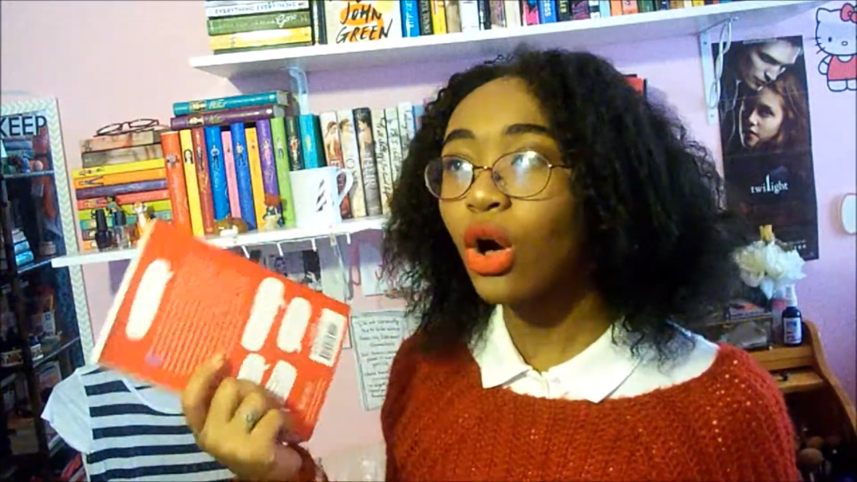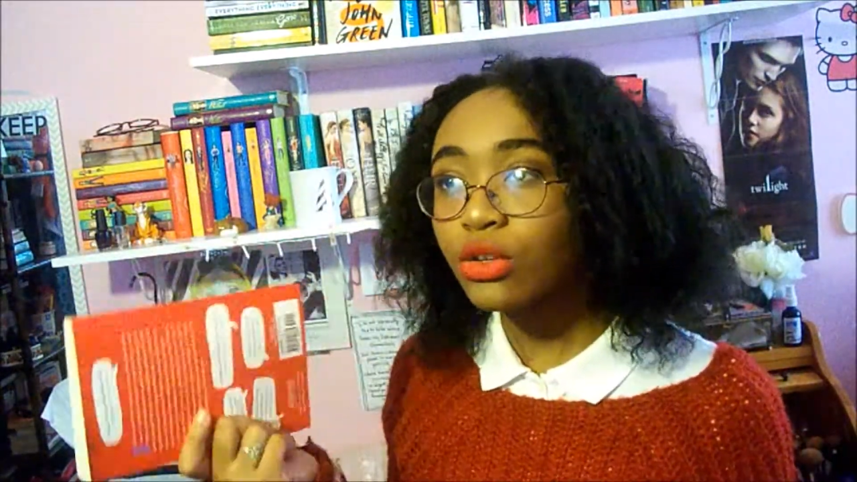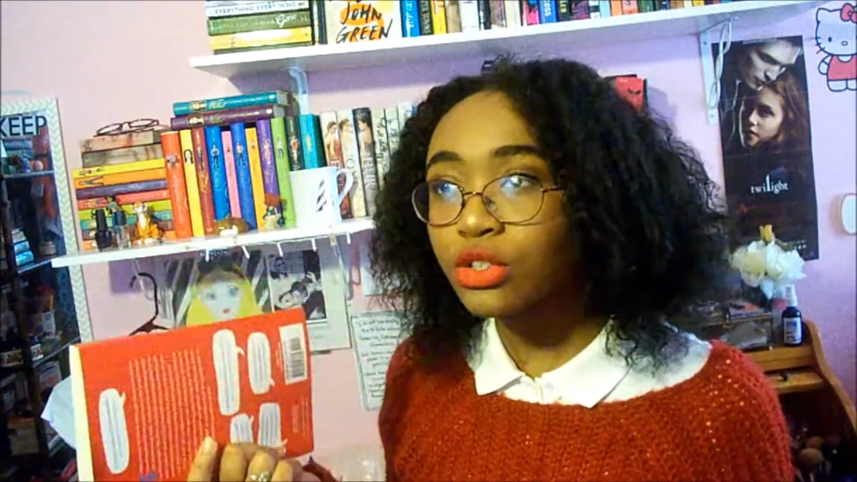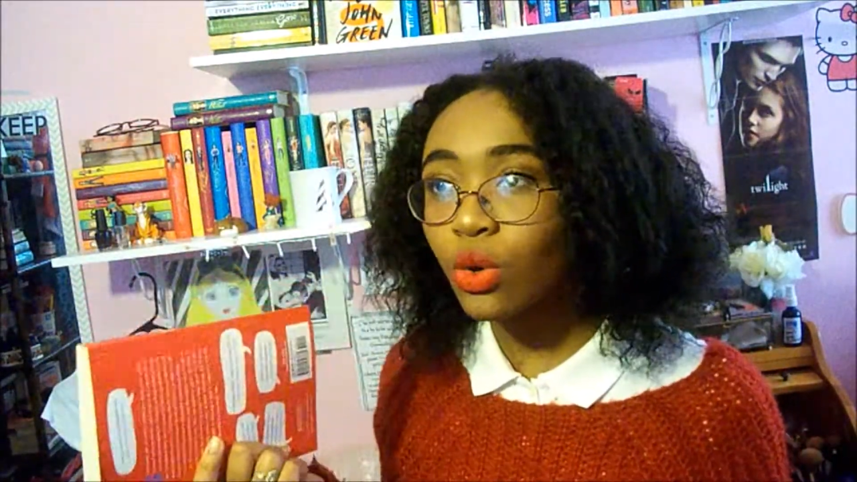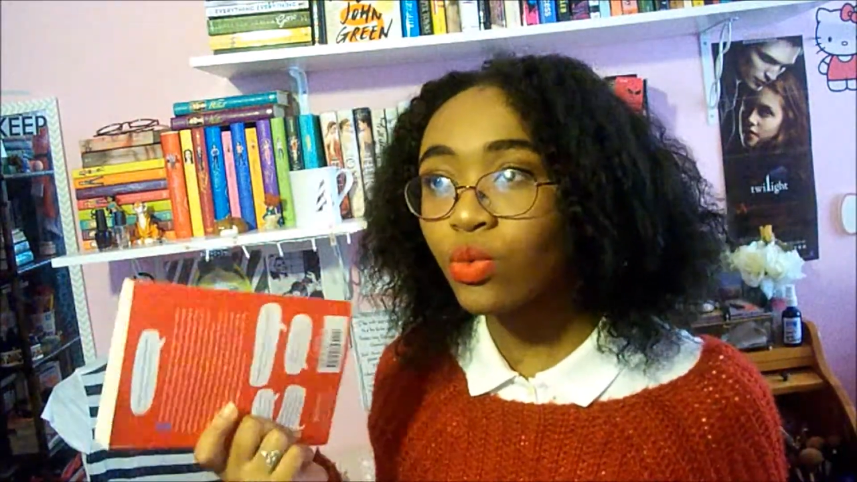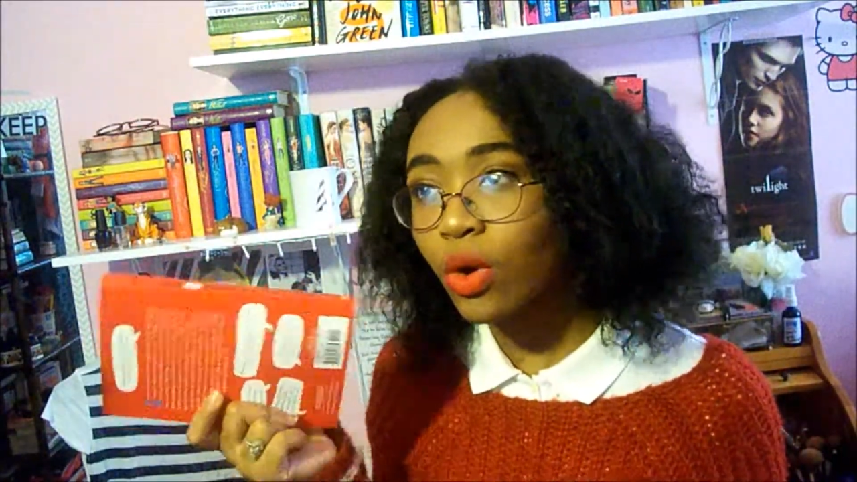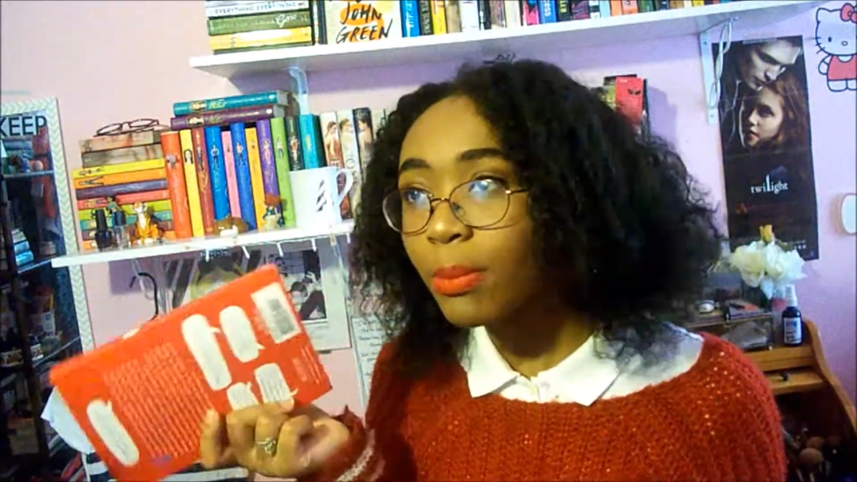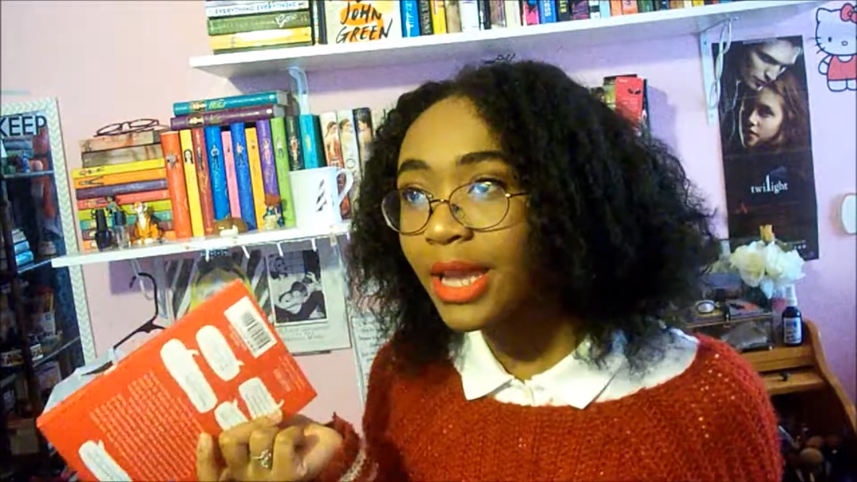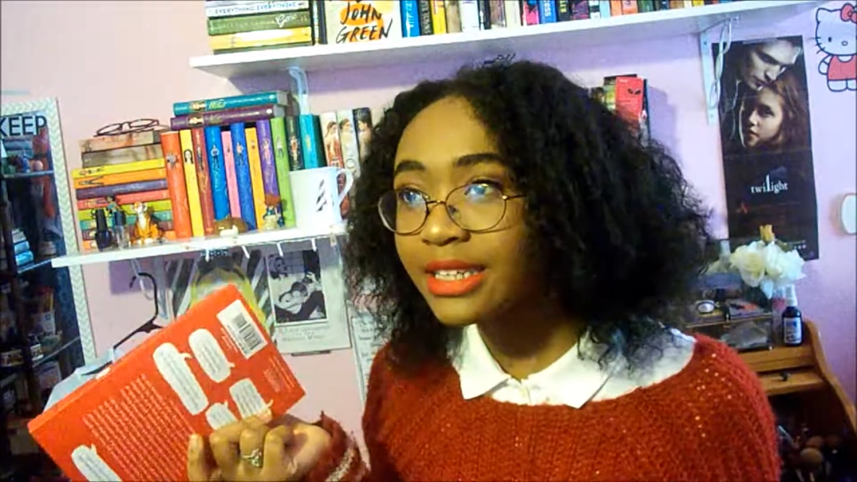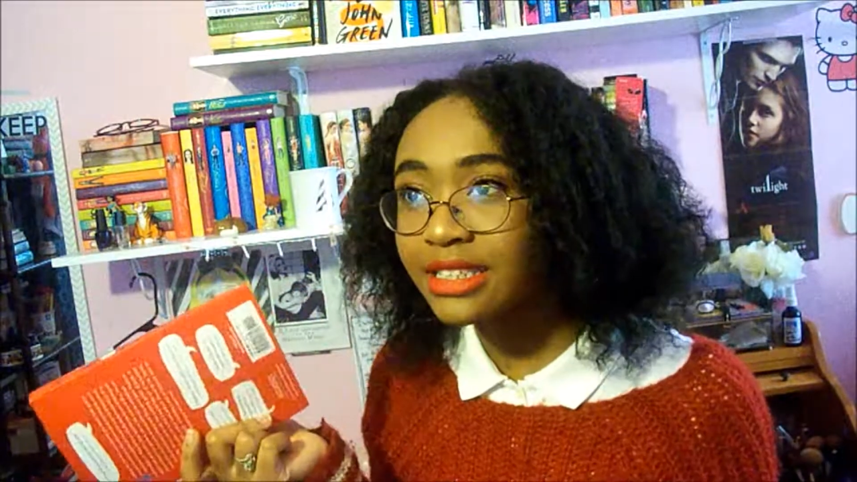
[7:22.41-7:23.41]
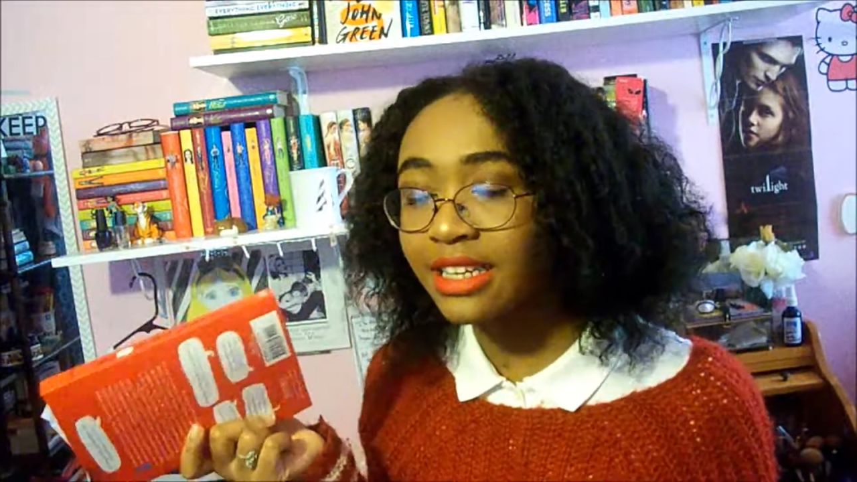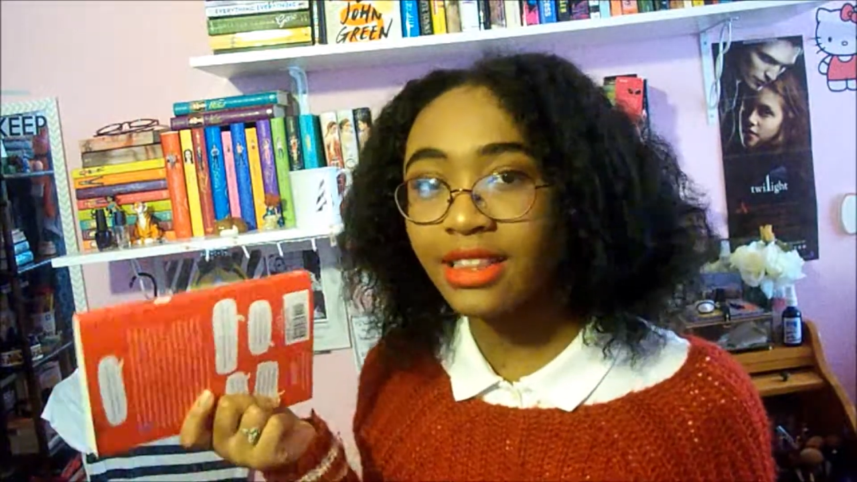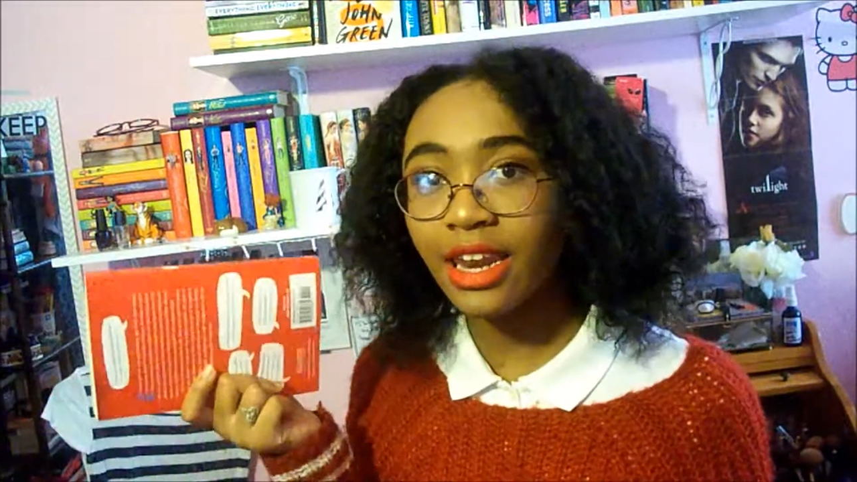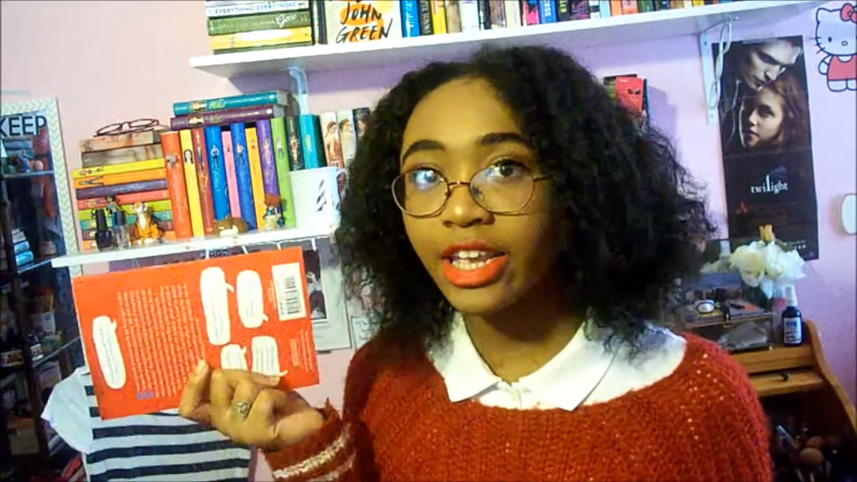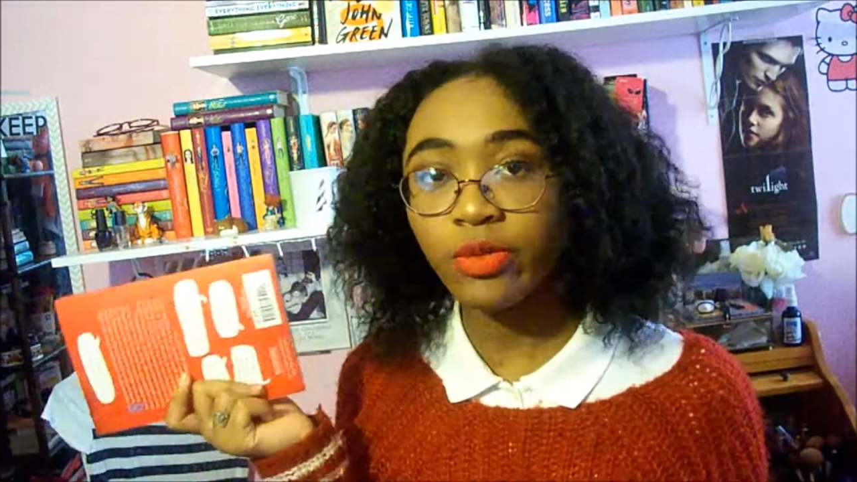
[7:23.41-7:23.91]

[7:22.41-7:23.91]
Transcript: also romantic that I